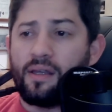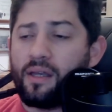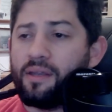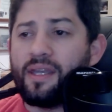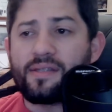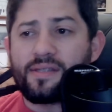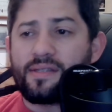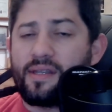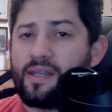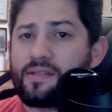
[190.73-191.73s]
I mean,
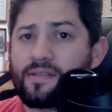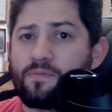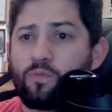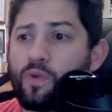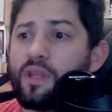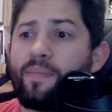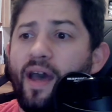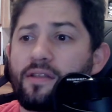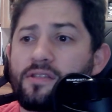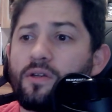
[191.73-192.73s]
it's really
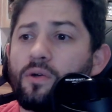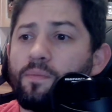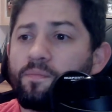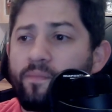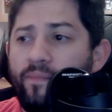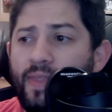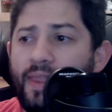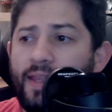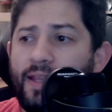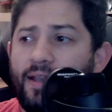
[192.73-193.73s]
bad. So
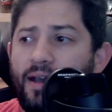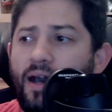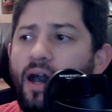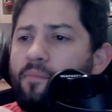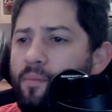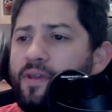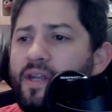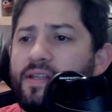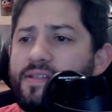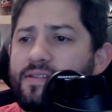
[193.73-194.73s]
I'm
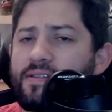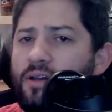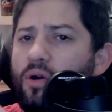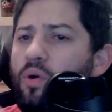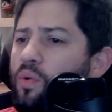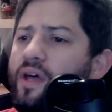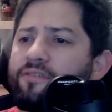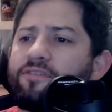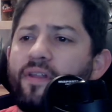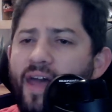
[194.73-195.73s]
gonna hold
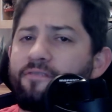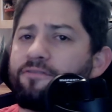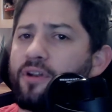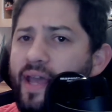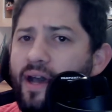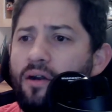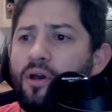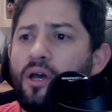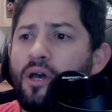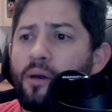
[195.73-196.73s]
off on that for now,
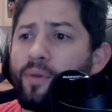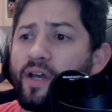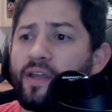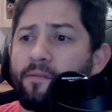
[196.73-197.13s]
but